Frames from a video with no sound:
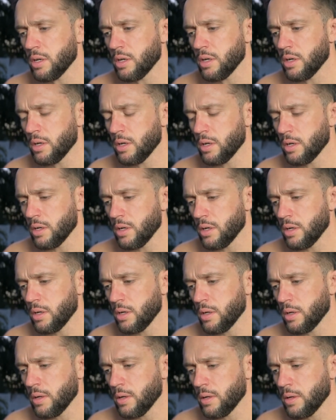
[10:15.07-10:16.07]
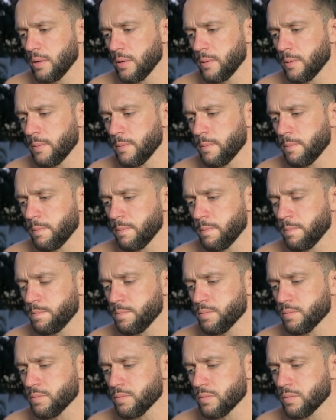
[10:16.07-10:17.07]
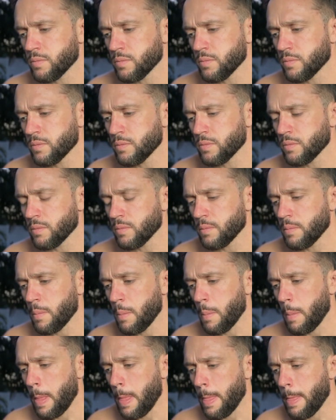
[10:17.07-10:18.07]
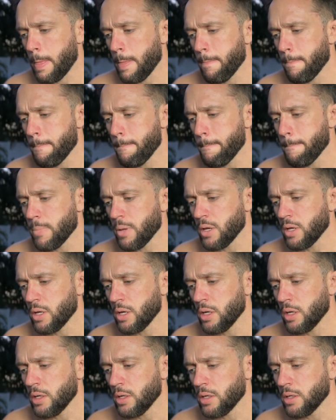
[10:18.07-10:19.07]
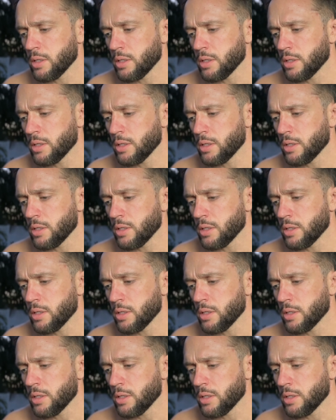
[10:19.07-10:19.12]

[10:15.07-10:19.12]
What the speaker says: (no one is talking)